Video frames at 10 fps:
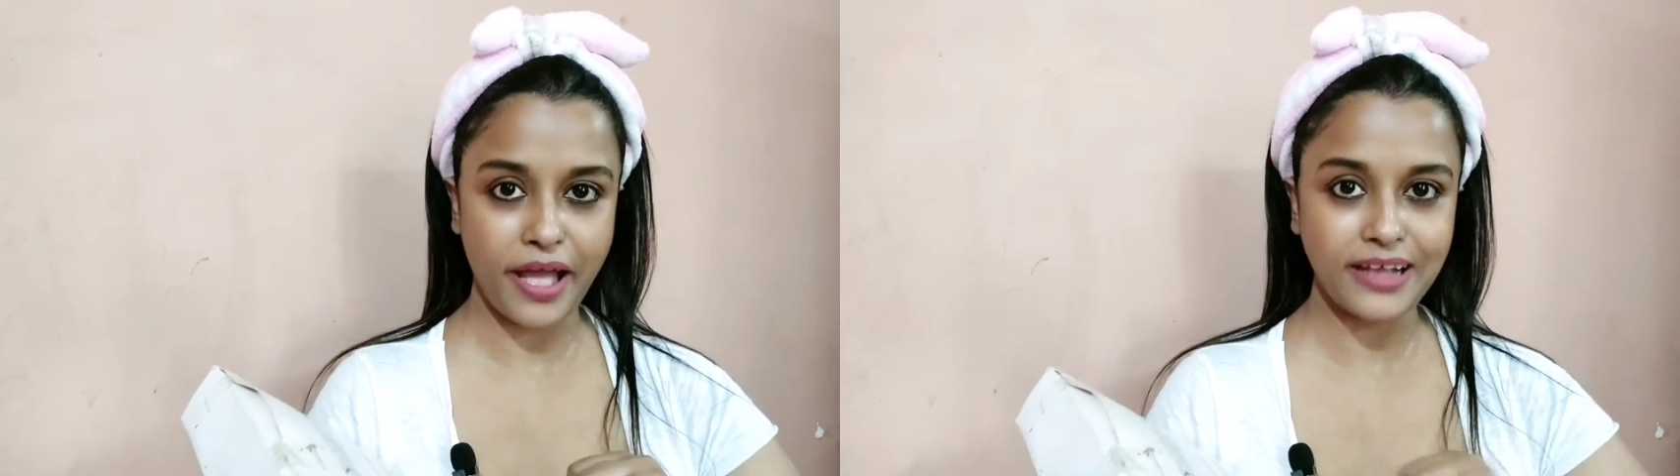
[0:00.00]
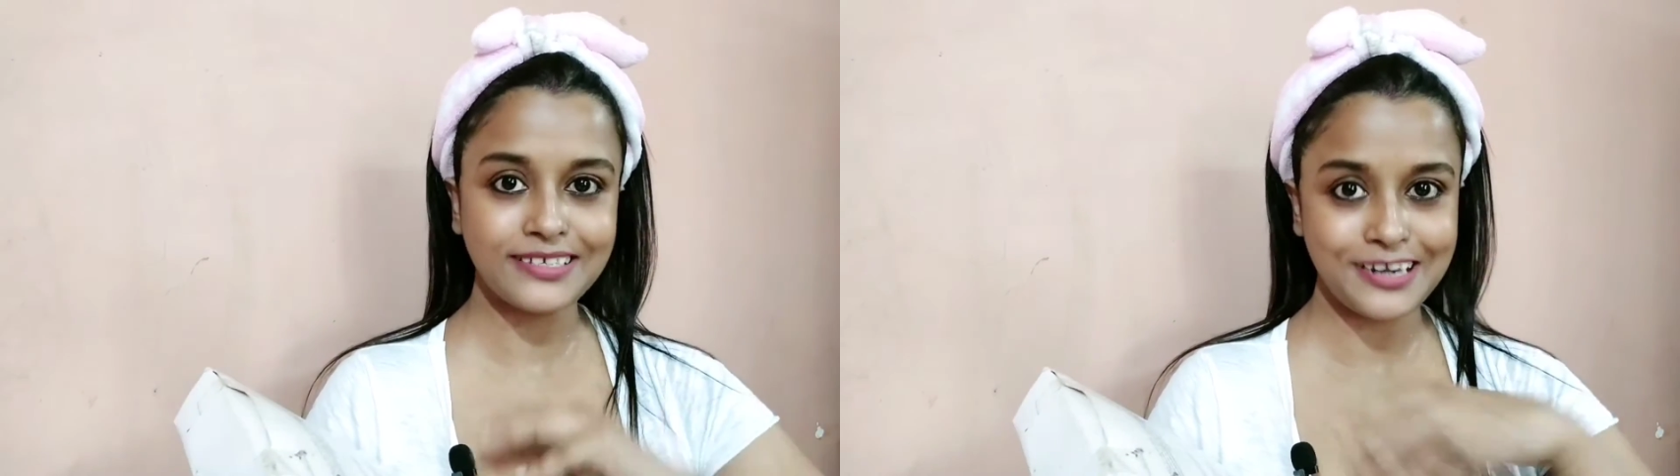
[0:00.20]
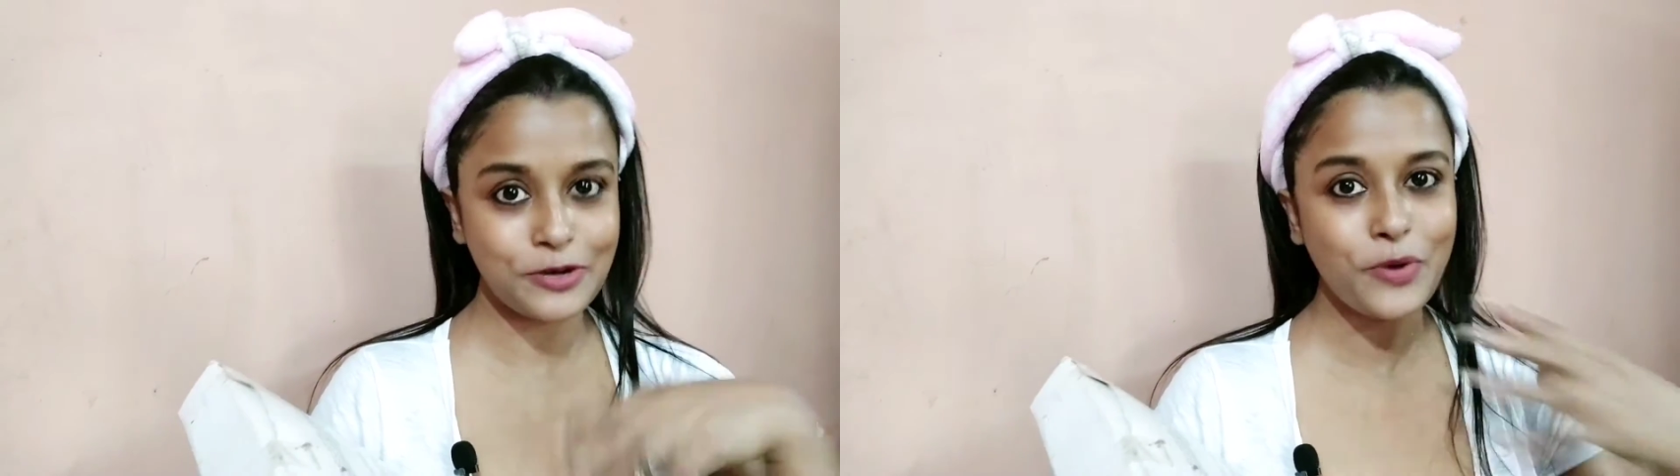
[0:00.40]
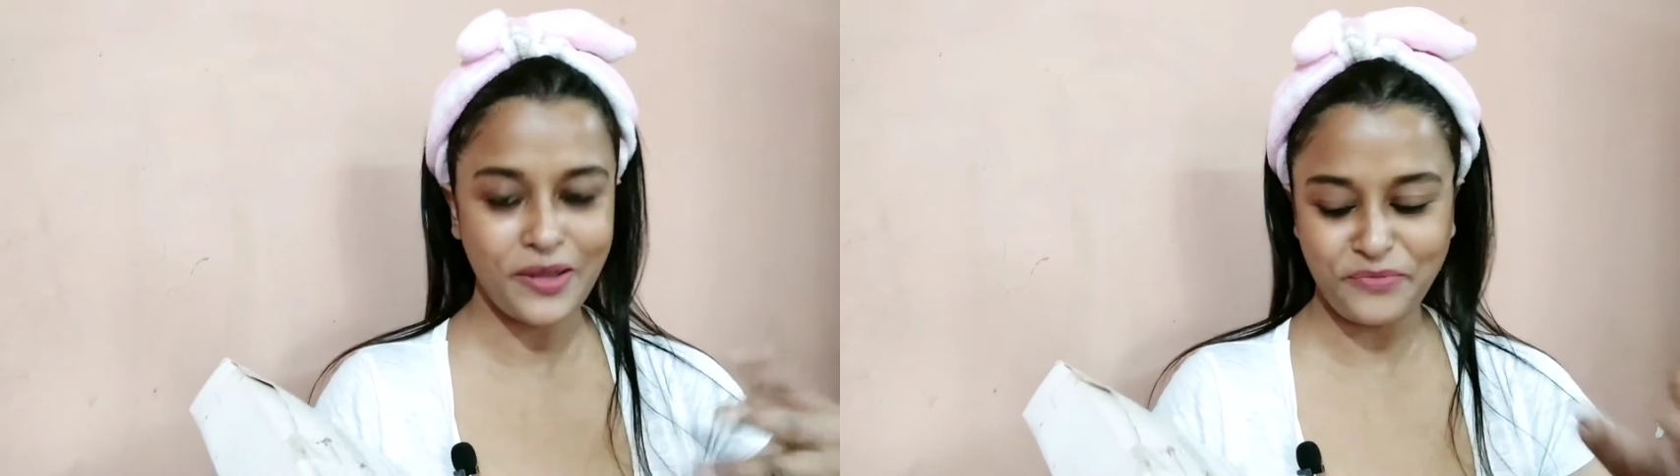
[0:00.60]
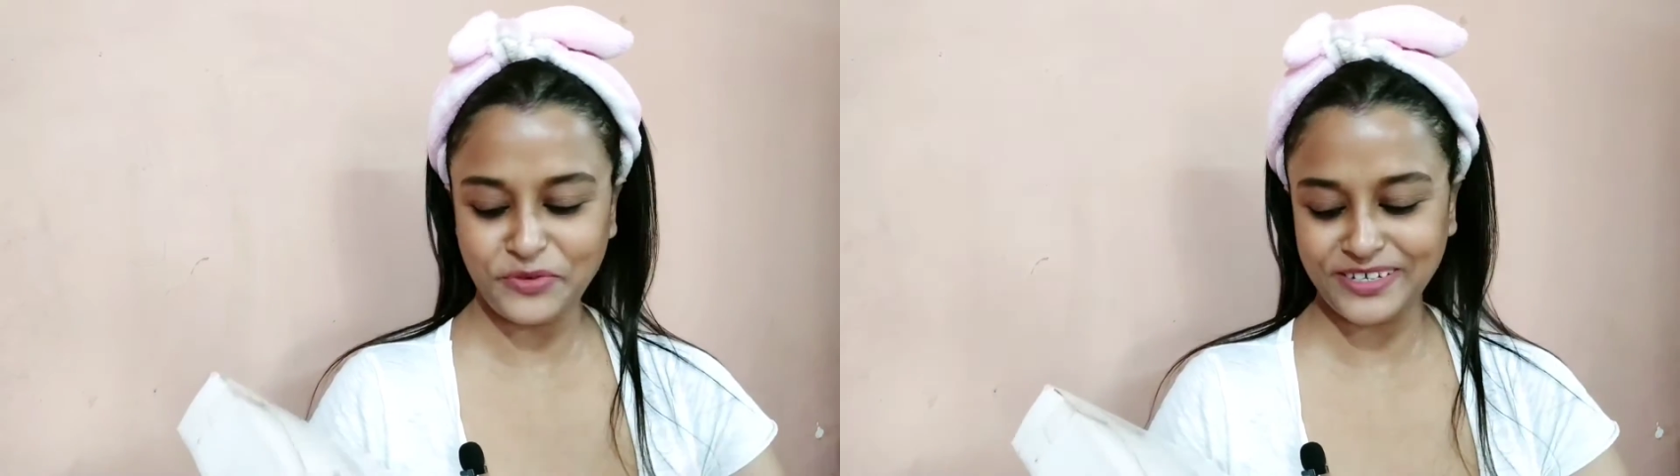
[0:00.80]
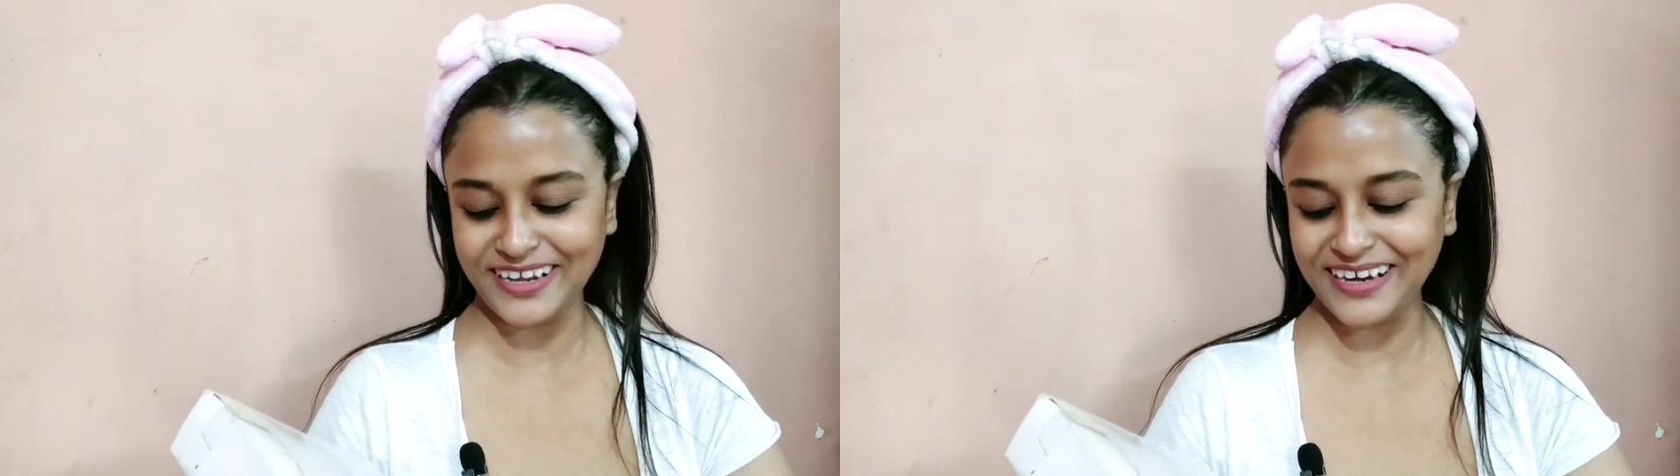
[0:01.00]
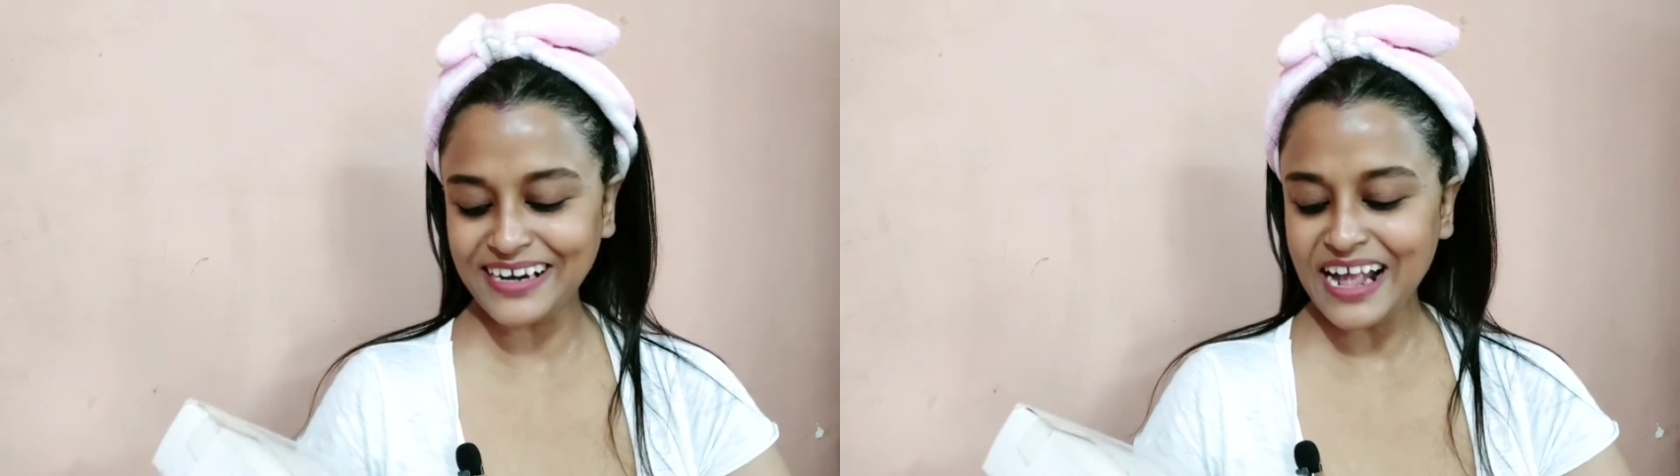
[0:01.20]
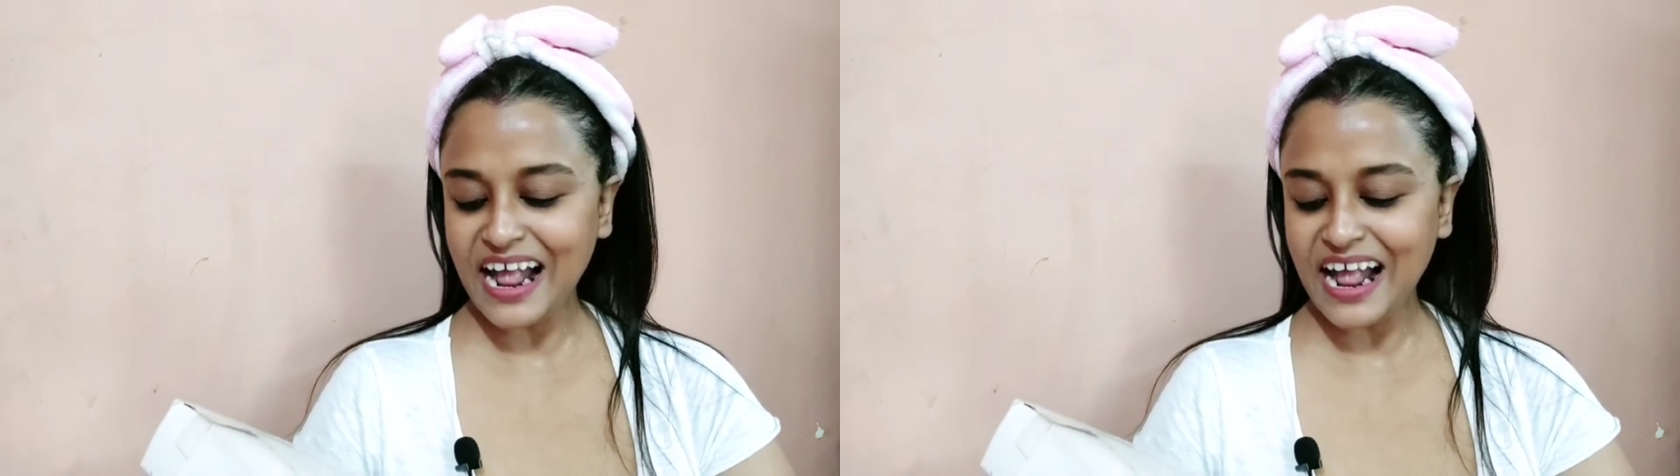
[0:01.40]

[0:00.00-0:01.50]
back, still too I am using it,